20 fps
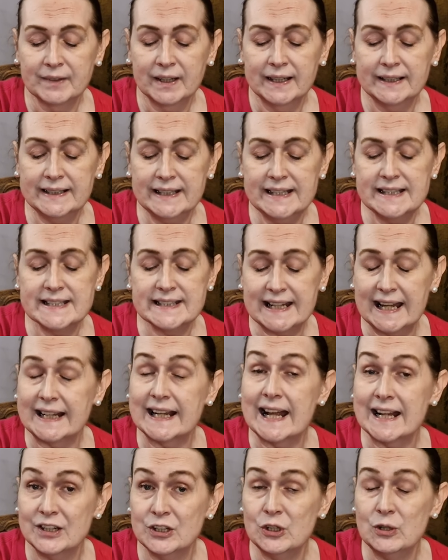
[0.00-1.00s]
need to get
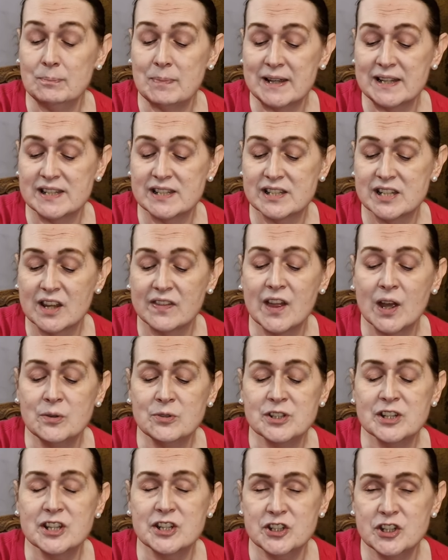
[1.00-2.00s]
Anubis.
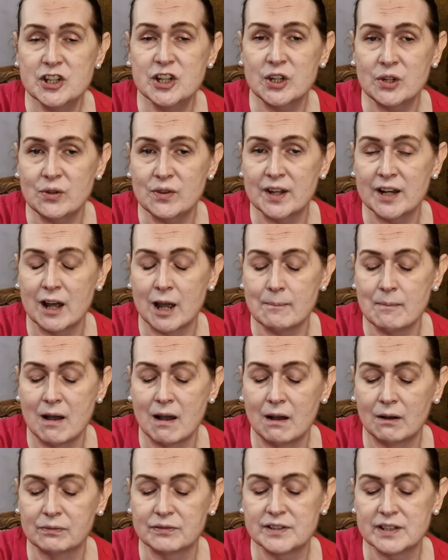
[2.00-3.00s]
Those are the two that I'm
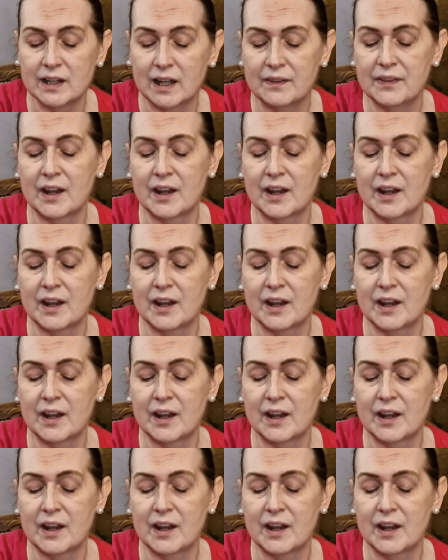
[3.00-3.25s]
after,